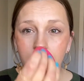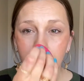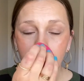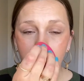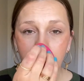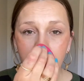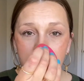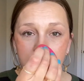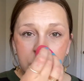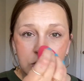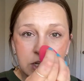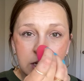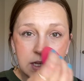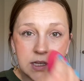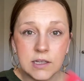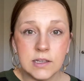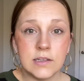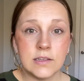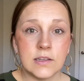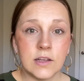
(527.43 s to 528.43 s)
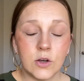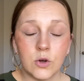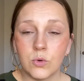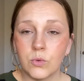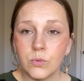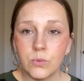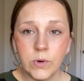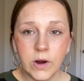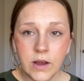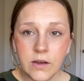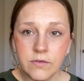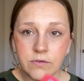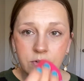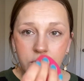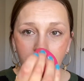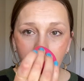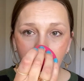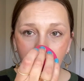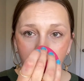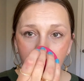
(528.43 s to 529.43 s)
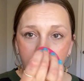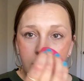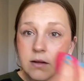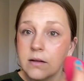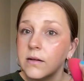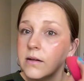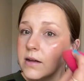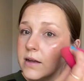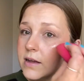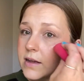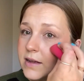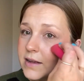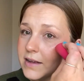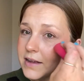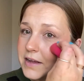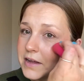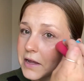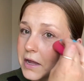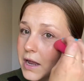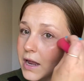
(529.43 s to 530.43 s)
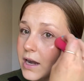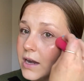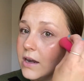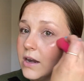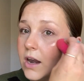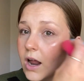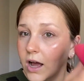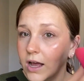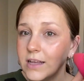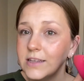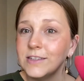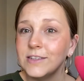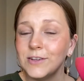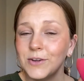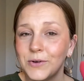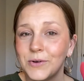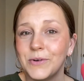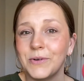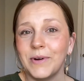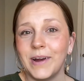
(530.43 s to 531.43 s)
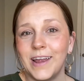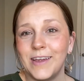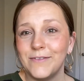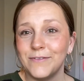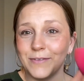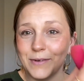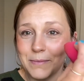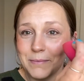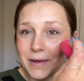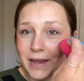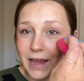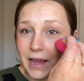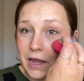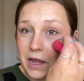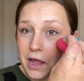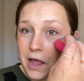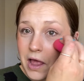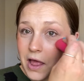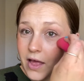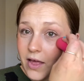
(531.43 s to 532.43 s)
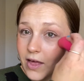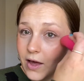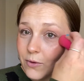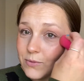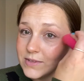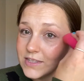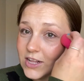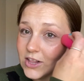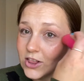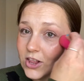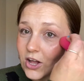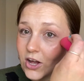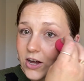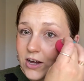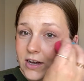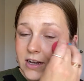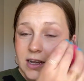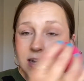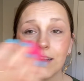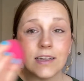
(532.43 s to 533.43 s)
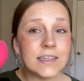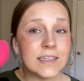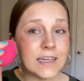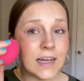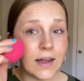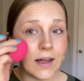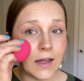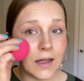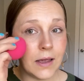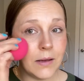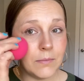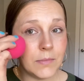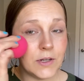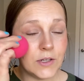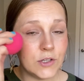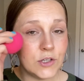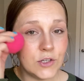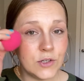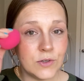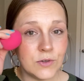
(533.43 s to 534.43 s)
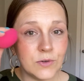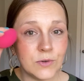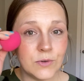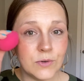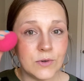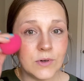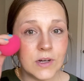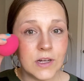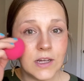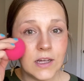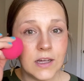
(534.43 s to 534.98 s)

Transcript: which is great for her not so great for me. That was a long time to